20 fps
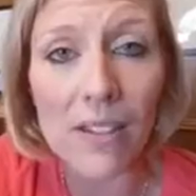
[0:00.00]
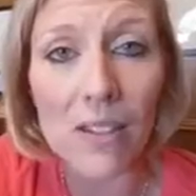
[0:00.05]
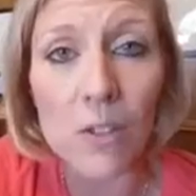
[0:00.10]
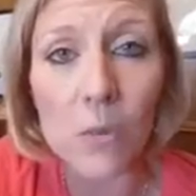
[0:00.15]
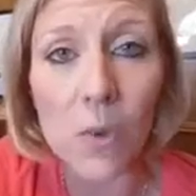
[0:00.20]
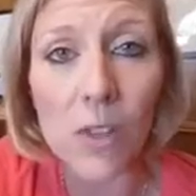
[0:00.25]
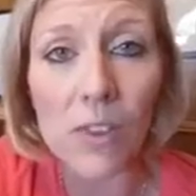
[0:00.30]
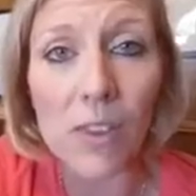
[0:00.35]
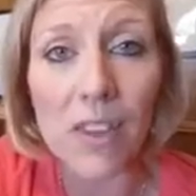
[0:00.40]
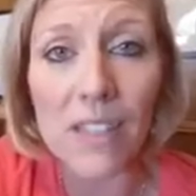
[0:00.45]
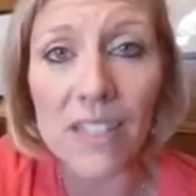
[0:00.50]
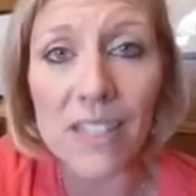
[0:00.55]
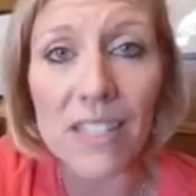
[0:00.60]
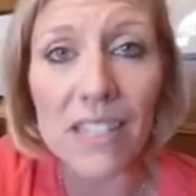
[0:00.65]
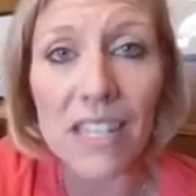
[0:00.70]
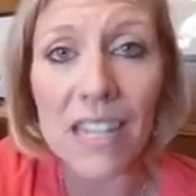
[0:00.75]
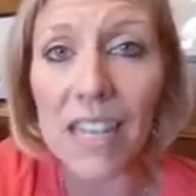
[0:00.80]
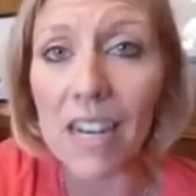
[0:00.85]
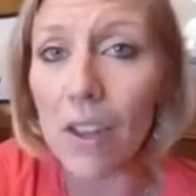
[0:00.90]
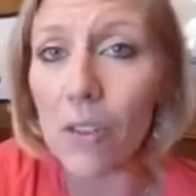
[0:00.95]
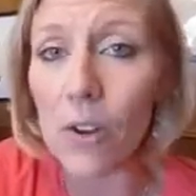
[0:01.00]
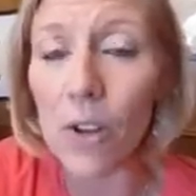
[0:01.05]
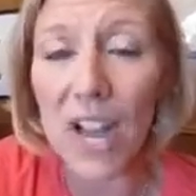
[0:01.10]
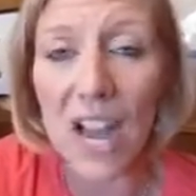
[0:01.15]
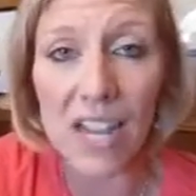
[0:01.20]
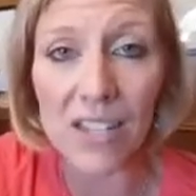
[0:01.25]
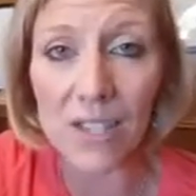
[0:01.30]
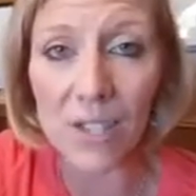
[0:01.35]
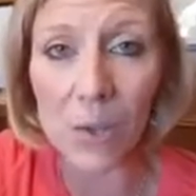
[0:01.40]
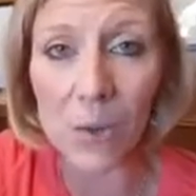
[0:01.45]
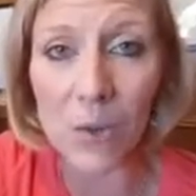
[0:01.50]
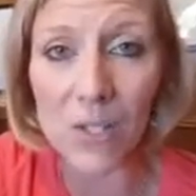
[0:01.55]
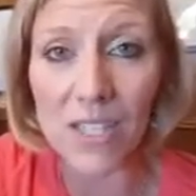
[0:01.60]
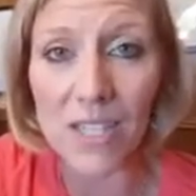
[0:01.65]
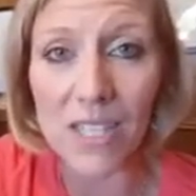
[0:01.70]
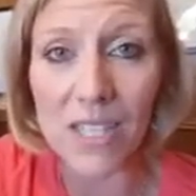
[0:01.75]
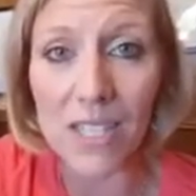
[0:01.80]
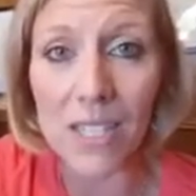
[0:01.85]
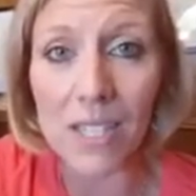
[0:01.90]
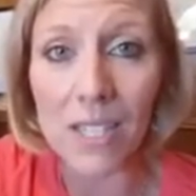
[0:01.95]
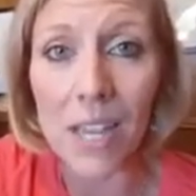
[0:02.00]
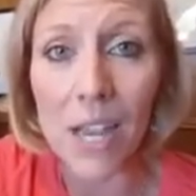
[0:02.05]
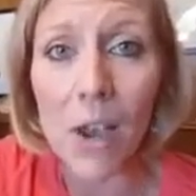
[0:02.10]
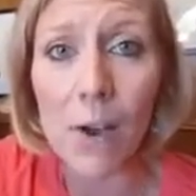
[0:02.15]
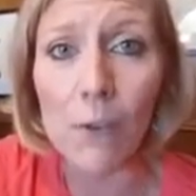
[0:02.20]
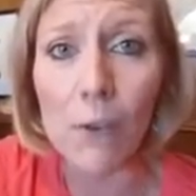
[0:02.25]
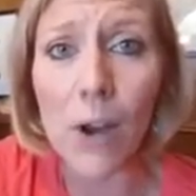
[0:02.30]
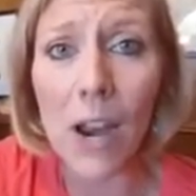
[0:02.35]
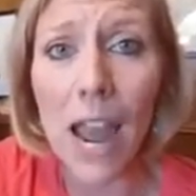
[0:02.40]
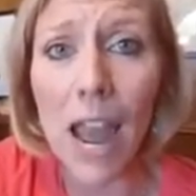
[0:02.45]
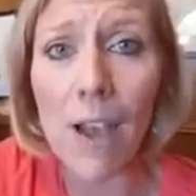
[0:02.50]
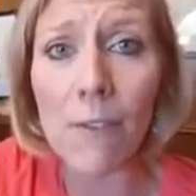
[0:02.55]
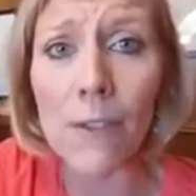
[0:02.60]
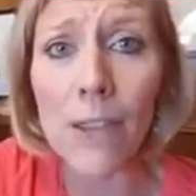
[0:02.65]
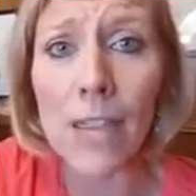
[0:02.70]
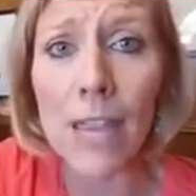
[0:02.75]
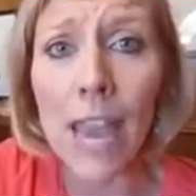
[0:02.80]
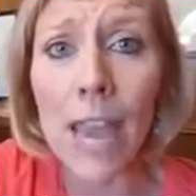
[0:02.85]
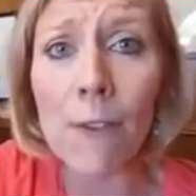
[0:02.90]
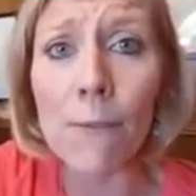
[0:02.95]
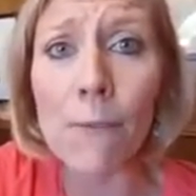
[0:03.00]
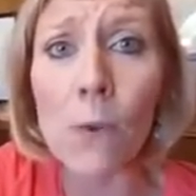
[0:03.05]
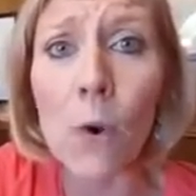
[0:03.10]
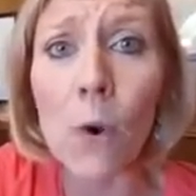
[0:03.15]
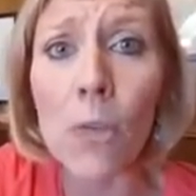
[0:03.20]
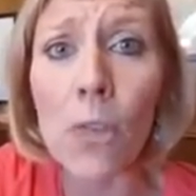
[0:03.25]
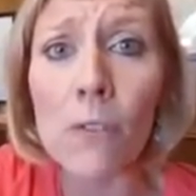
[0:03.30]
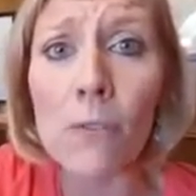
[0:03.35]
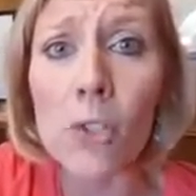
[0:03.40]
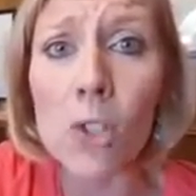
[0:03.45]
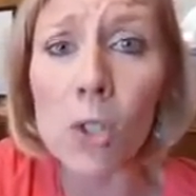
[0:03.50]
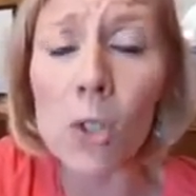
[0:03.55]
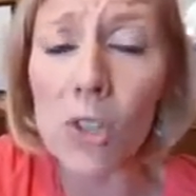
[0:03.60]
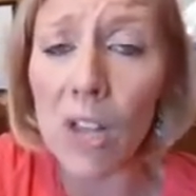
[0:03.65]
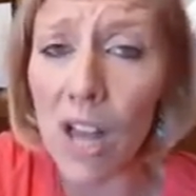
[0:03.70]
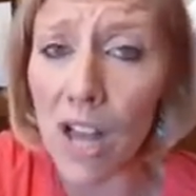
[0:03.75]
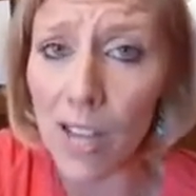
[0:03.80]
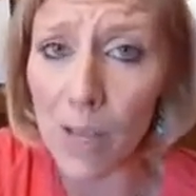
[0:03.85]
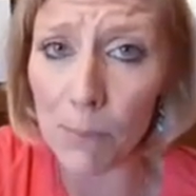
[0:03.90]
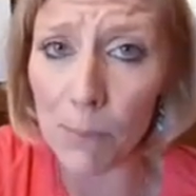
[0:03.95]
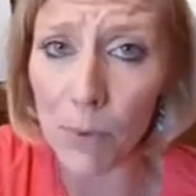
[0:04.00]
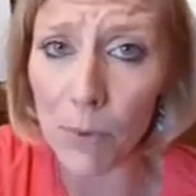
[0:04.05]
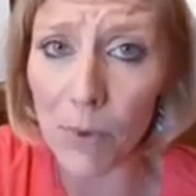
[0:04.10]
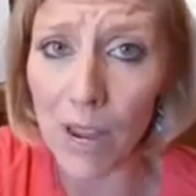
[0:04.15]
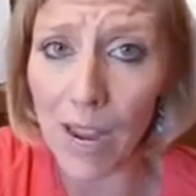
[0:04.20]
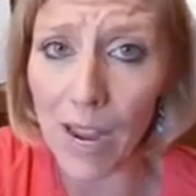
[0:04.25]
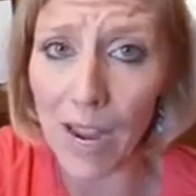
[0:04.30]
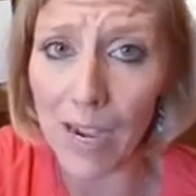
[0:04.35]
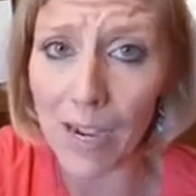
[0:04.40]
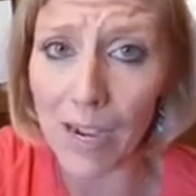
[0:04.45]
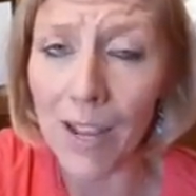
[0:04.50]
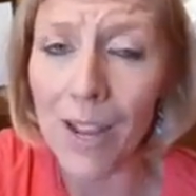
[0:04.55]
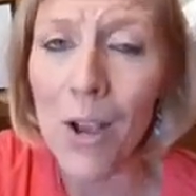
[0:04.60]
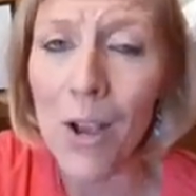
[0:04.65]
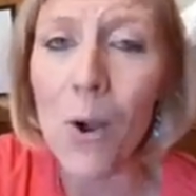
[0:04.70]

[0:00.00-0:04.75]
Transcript: with licensing and other consequences for having a 4th of July parade.